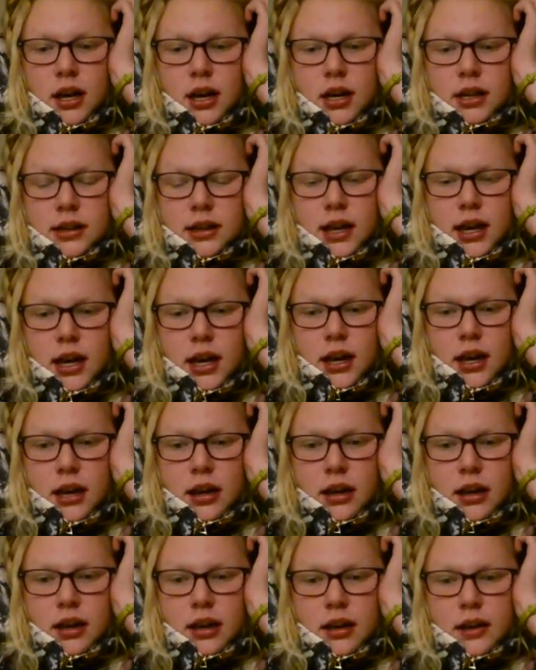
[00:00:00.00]
and
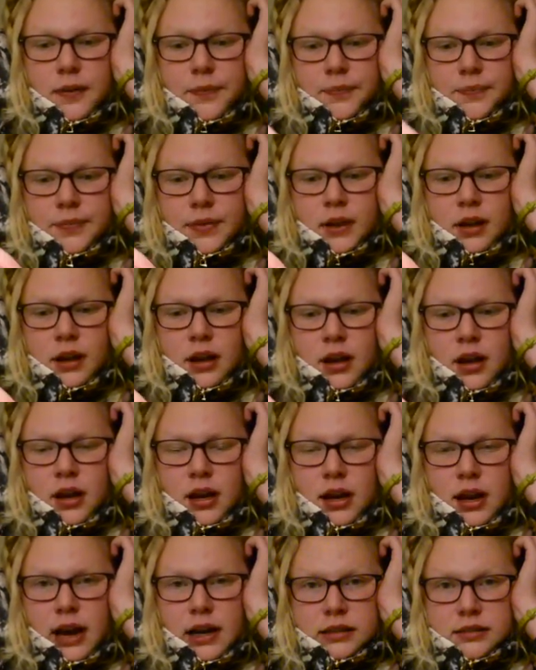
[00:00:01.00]
then
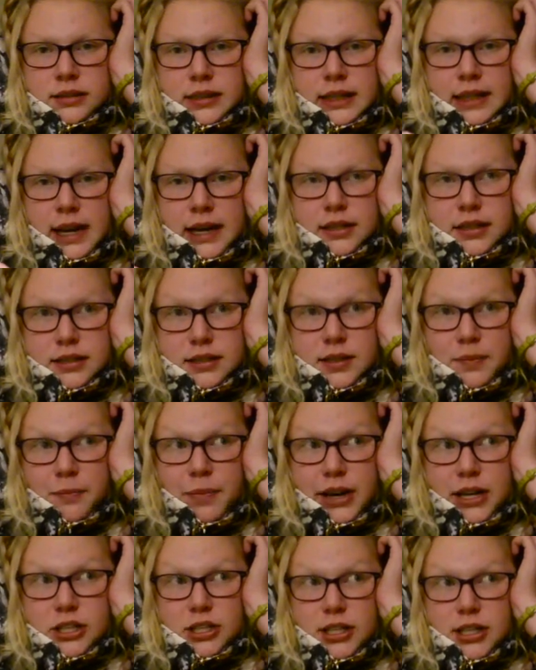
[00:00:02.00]
Emily and I took some
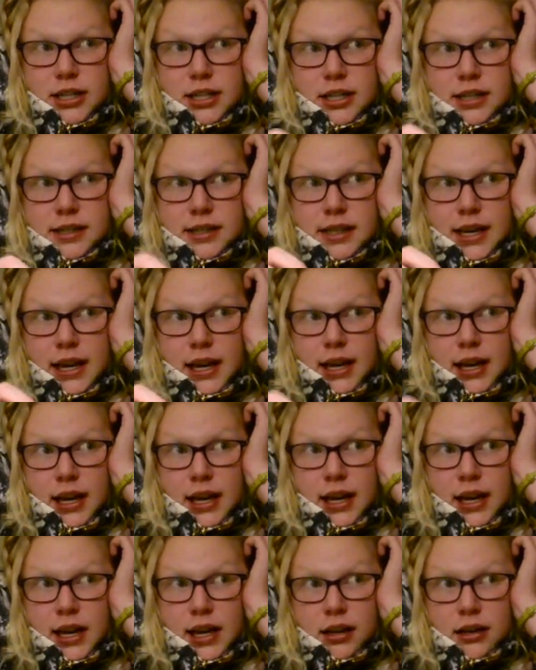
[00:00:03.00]
pictures
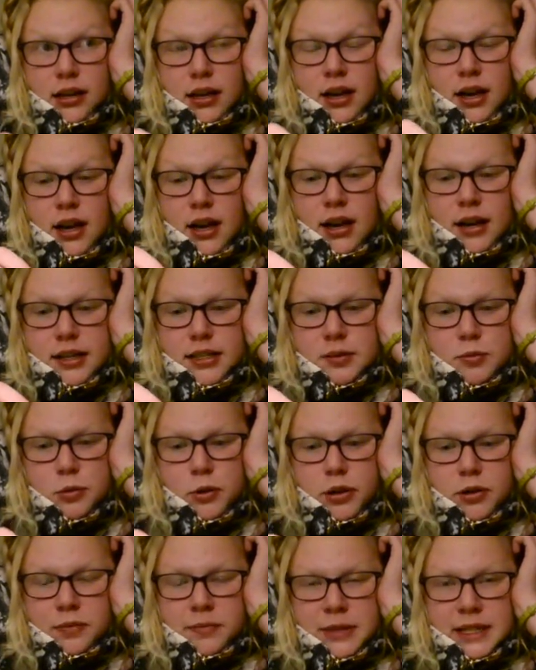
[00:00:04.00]
and
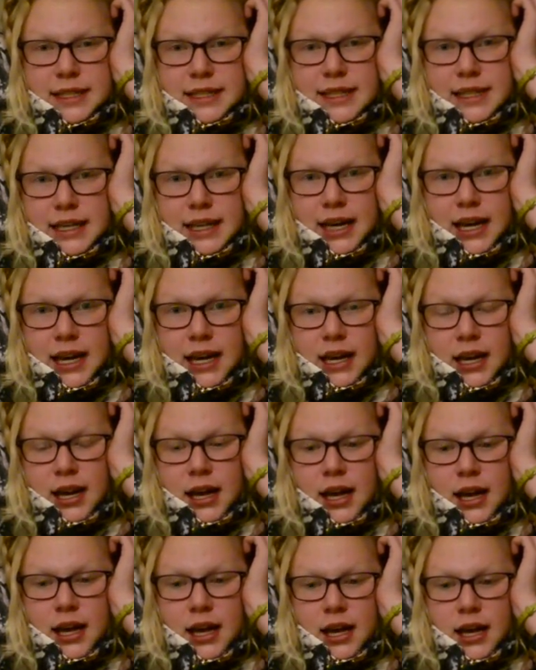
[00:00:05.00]
explored with Miss Deacon,
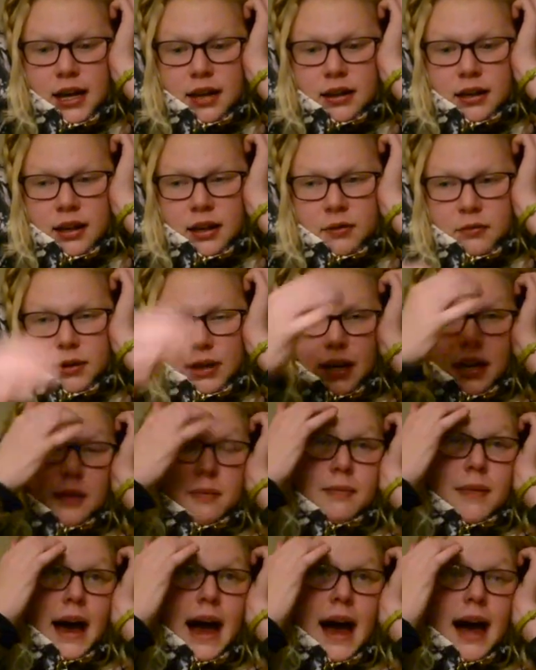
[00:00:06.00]
and then we
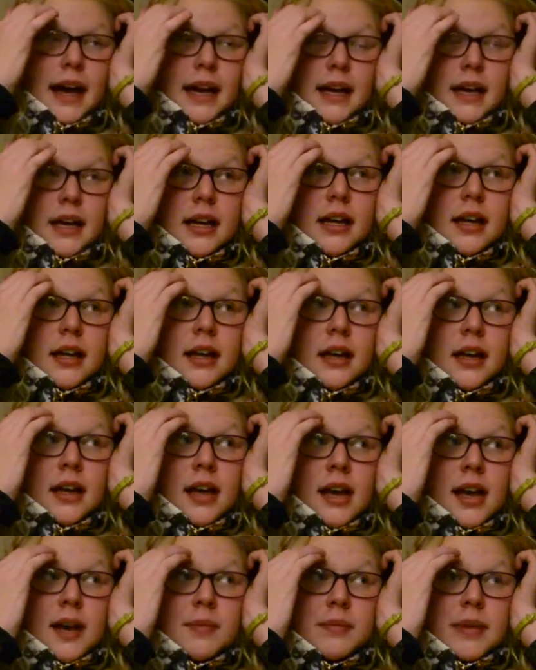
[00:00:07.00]
came back
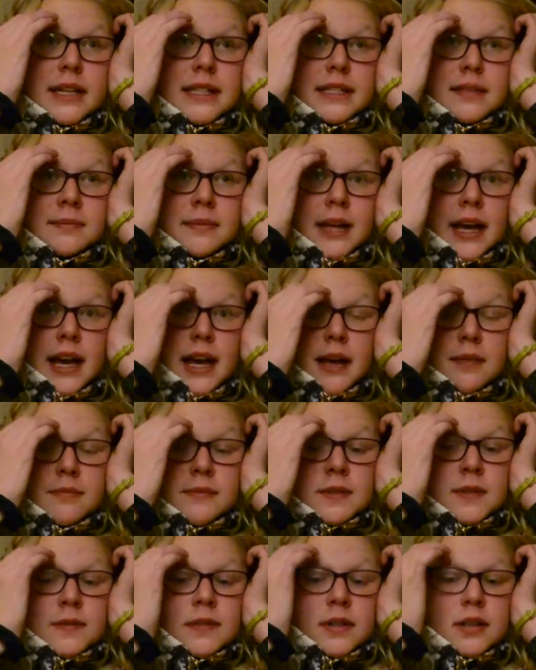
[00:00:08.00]
and played some
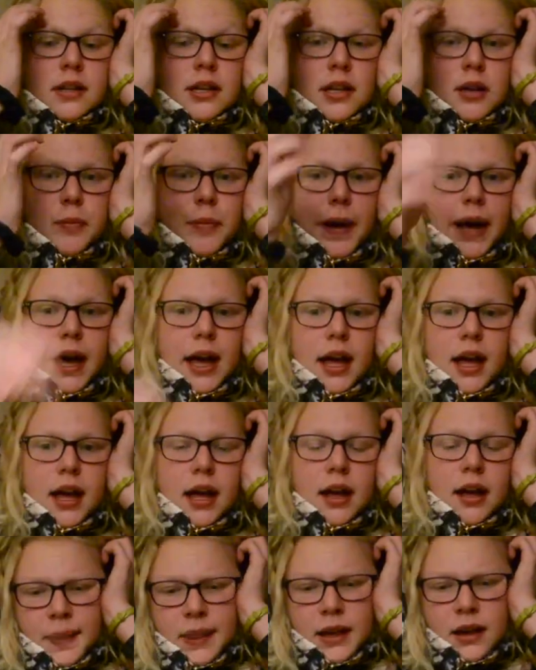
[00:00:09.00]
games for a little bit.
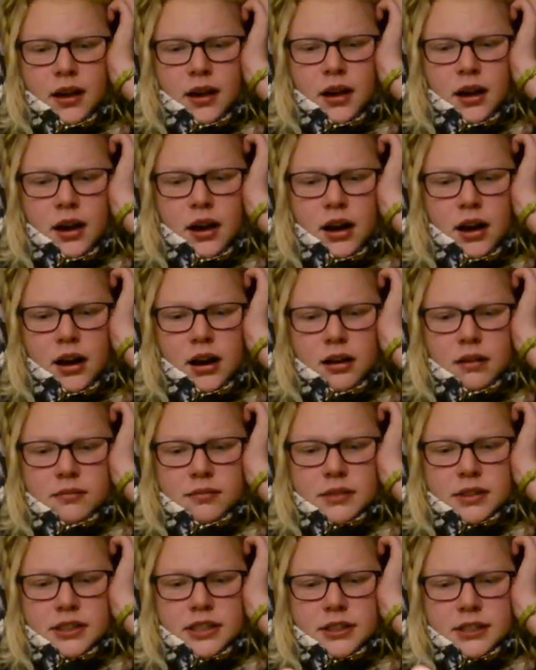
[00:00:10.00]

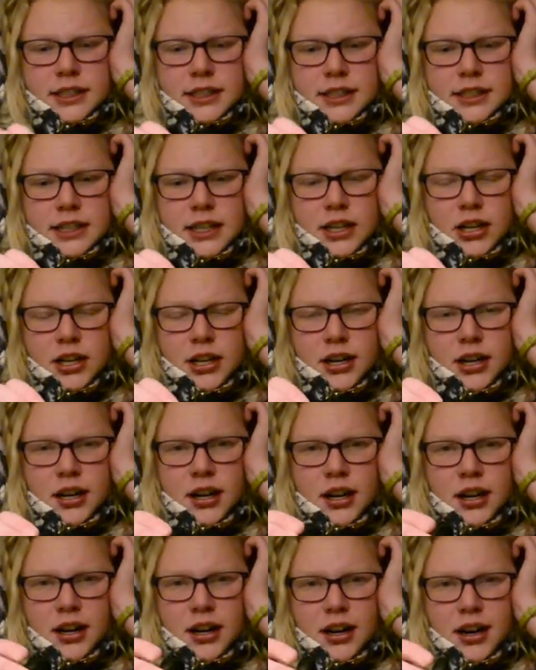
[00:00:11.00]
Um, during dinner,
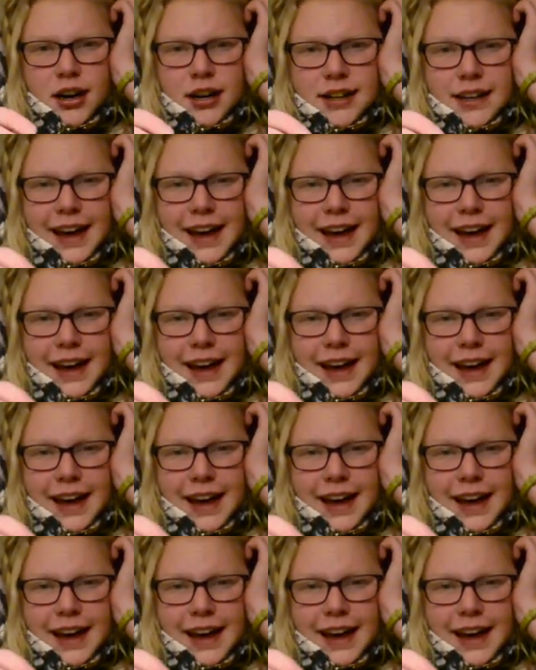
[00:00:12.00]
a